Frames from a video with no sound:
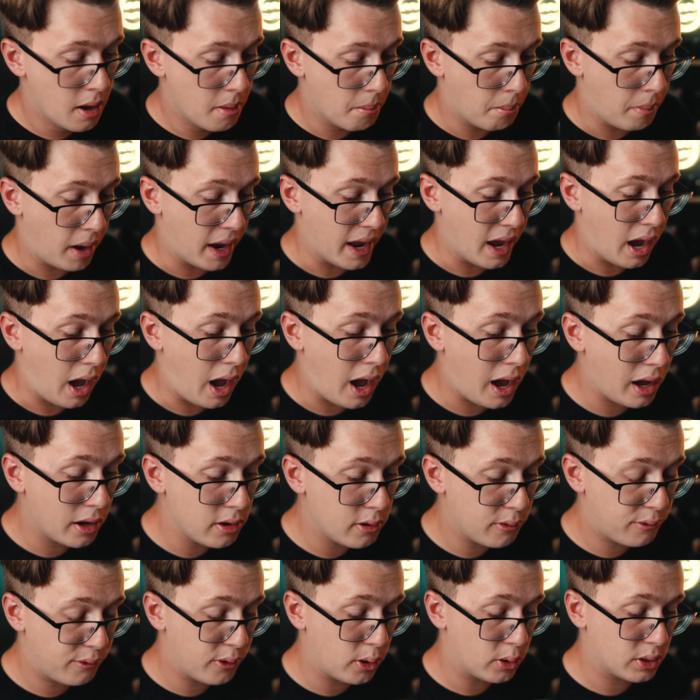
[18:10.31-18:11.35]
My
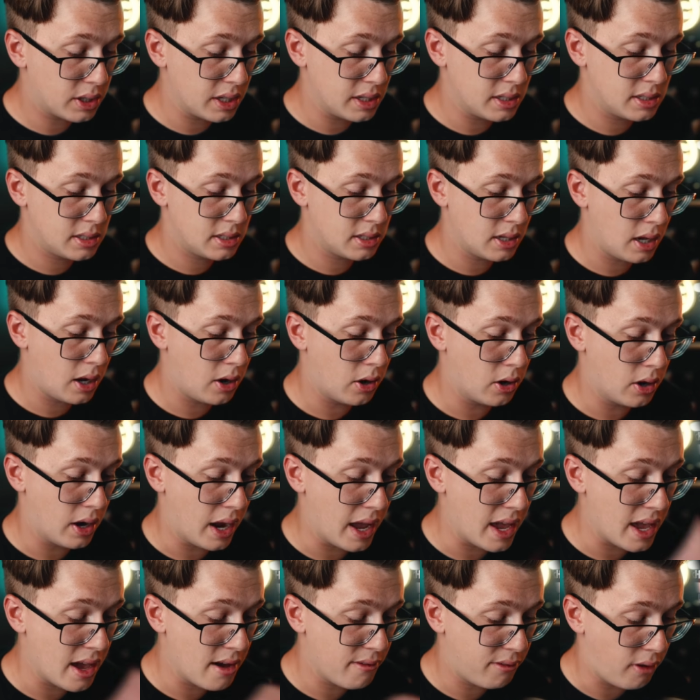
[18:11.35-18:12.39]
autofocus or
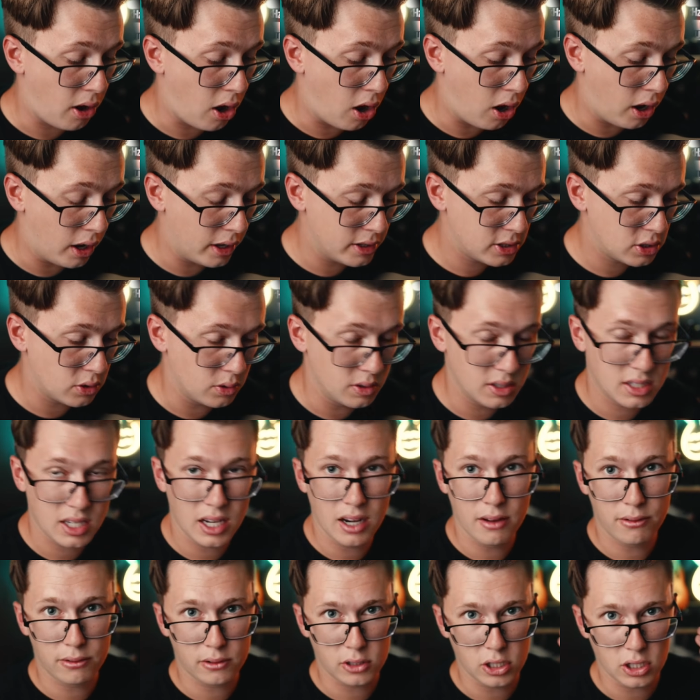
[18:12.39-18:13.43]
AF on, so instead
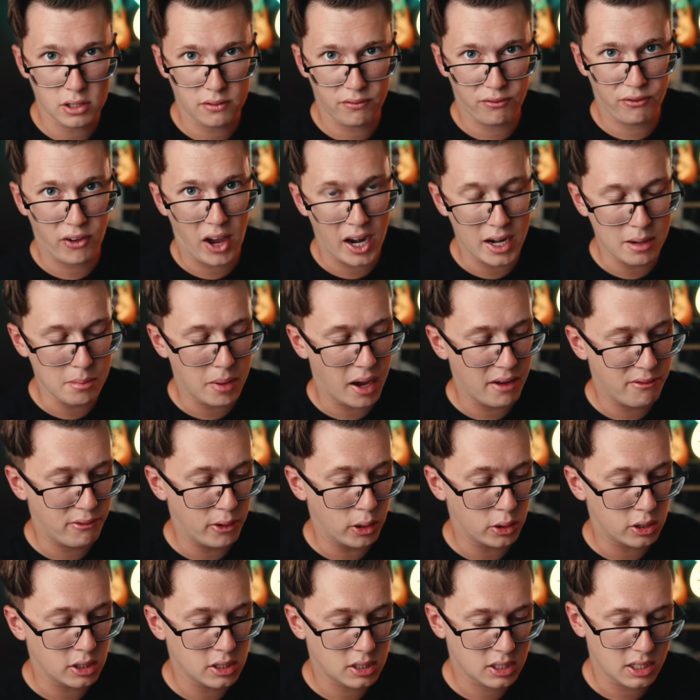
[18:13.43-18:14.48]
of just finding my
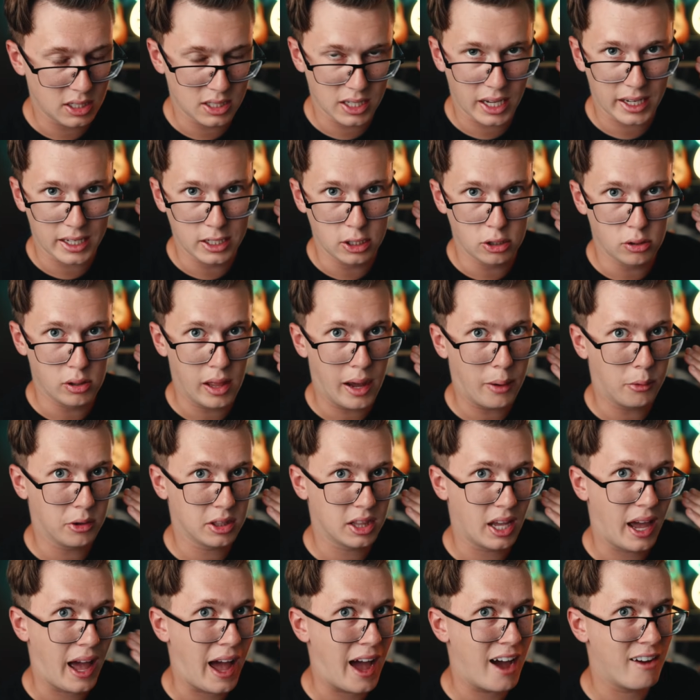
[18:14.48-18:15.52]
focus, because I can do that with
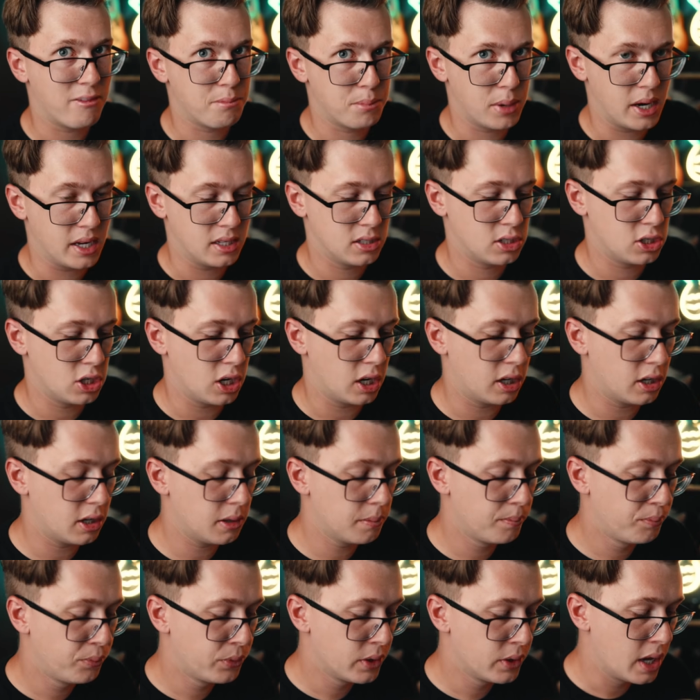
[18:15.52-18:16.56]
a half press shutter,
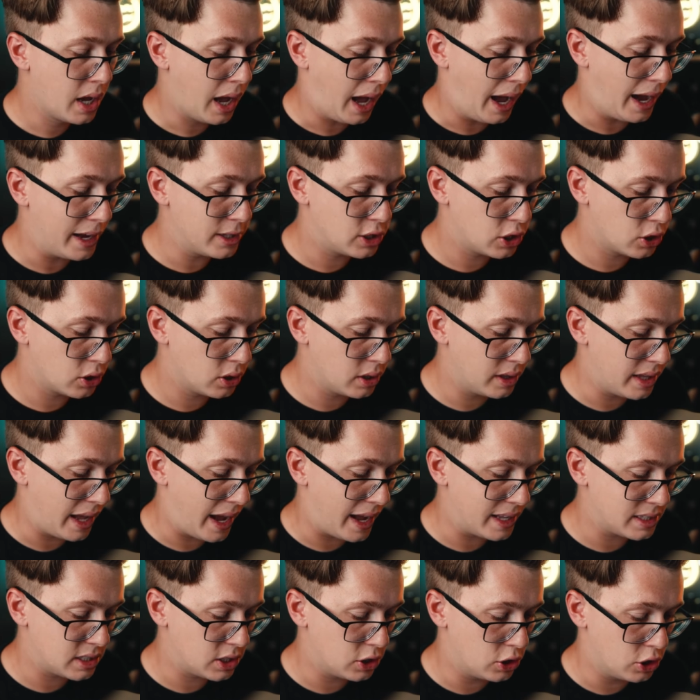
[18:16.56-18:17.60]
I turned
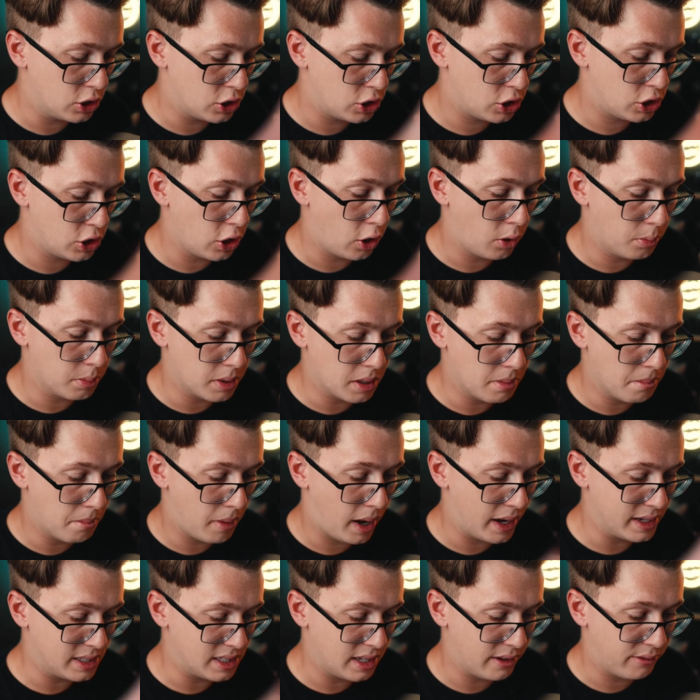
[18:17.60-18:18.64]
that to just show me
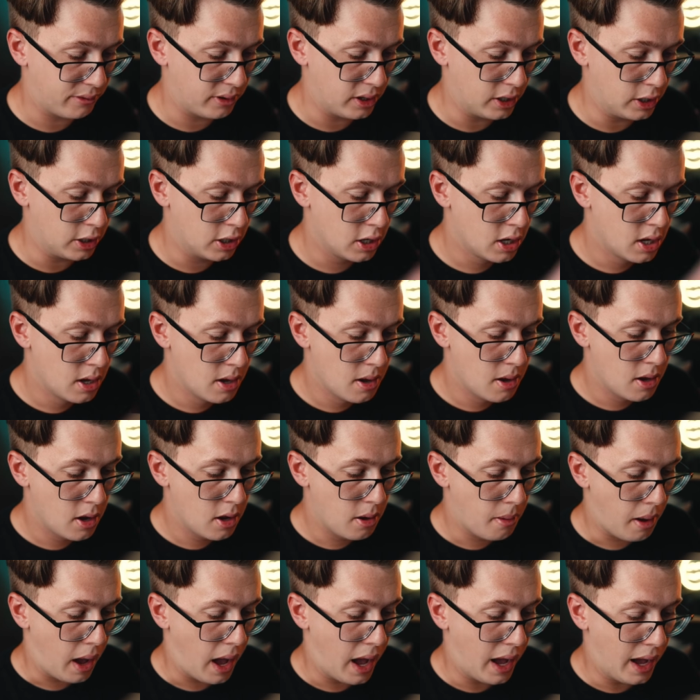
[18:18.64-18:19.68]
my different
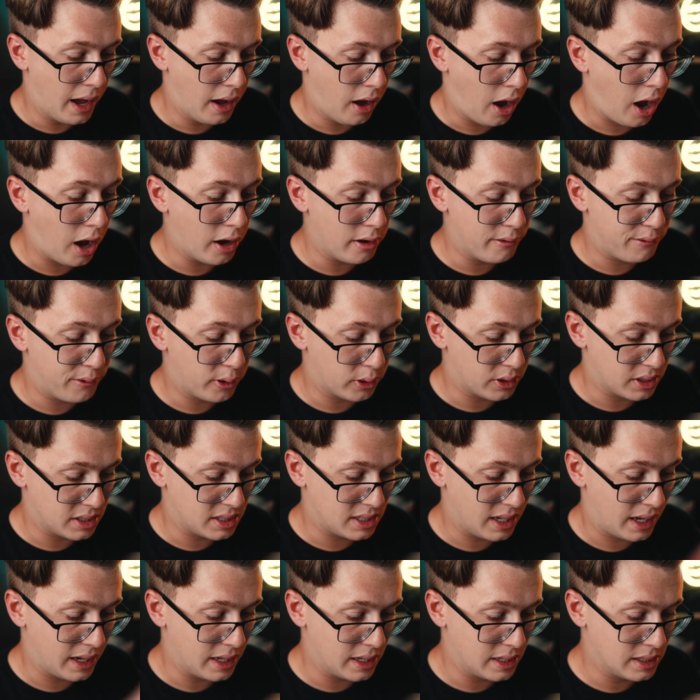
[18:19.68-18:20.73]
autofocus
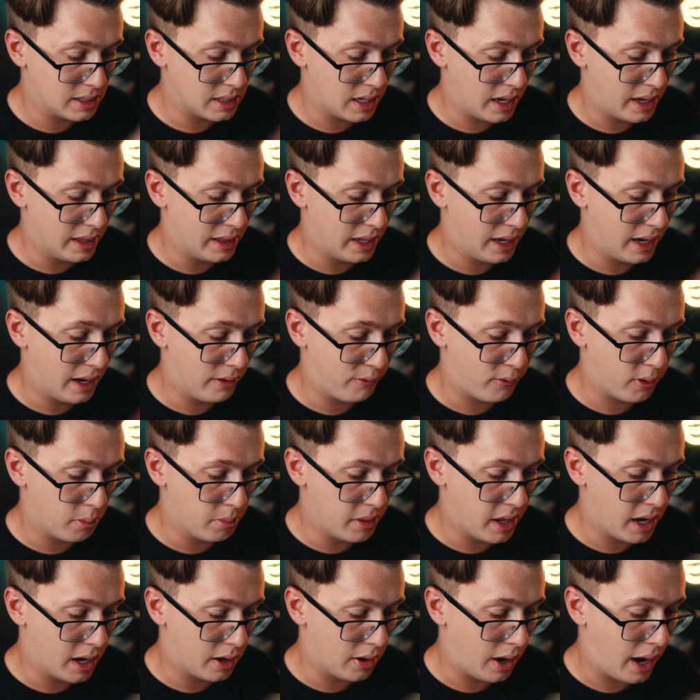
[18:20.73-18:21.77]
settings, and then from
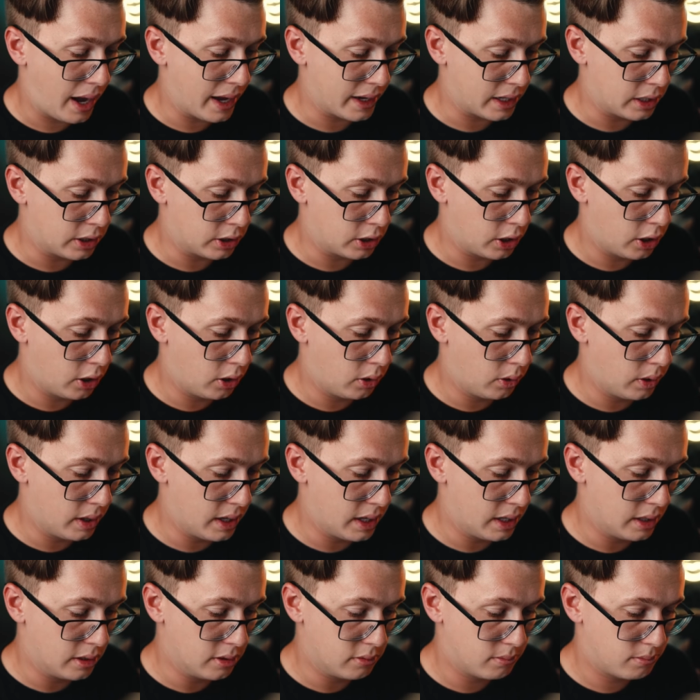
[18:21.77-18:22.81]
there I can go
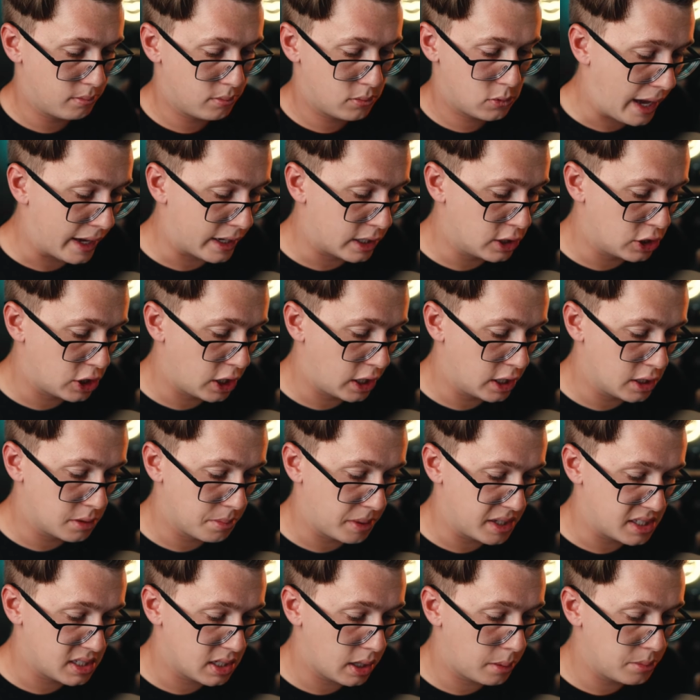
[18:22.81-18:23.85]
and I can change
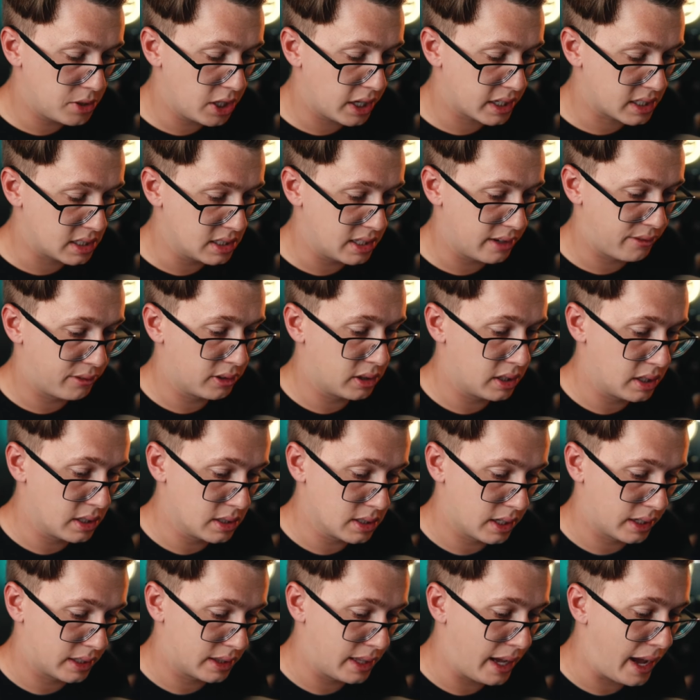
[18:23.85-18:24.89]
my subjects and different things
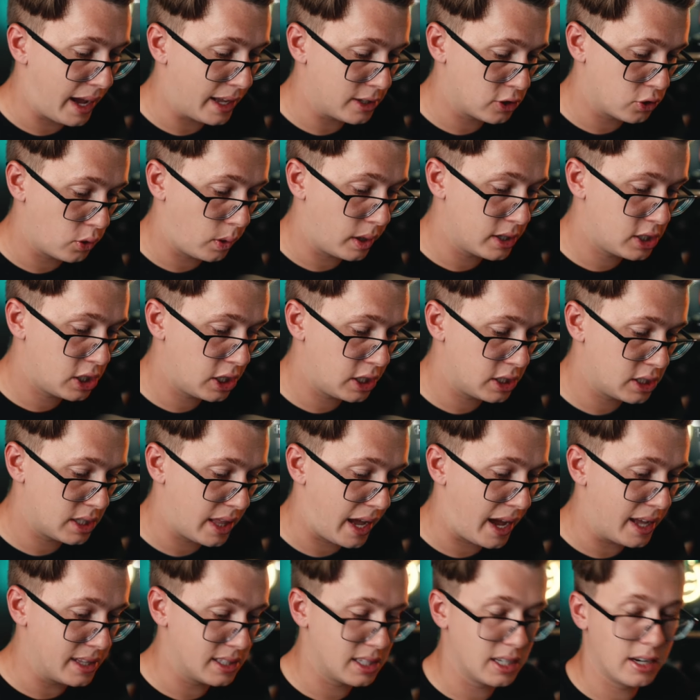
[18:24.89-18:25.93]
like that. So I changed
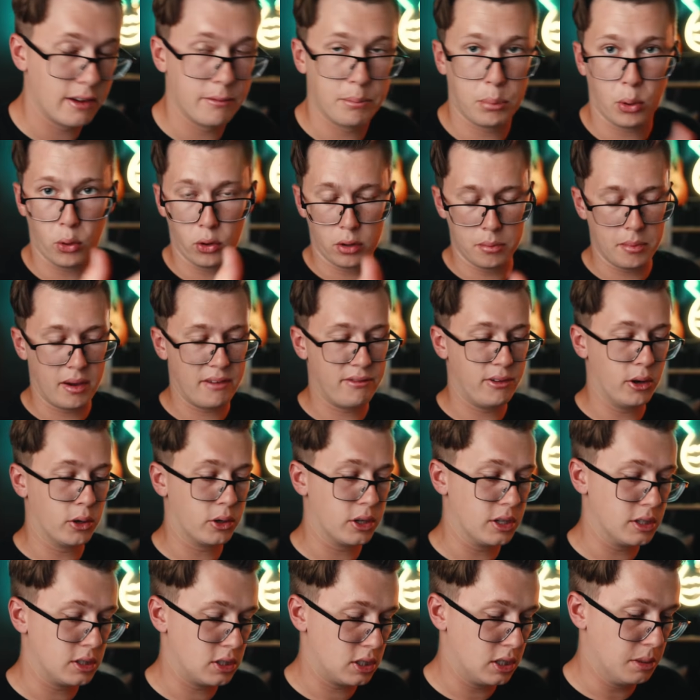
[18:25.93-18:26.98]
that instead of pulling my
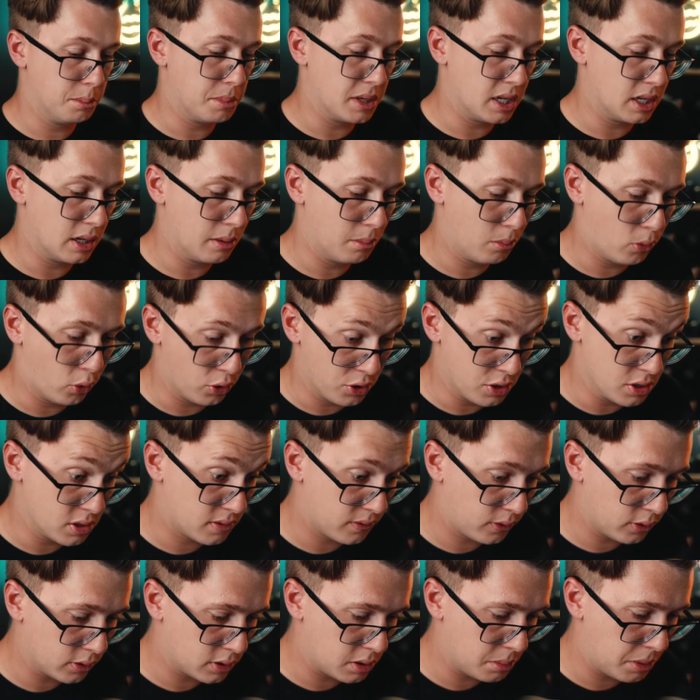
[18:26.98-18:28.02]
focus to be more
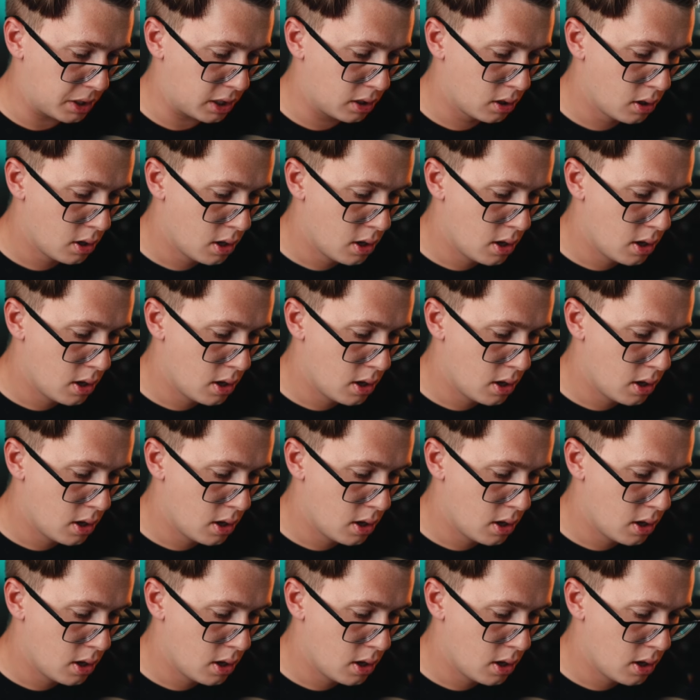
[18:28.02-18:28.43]
useful to me.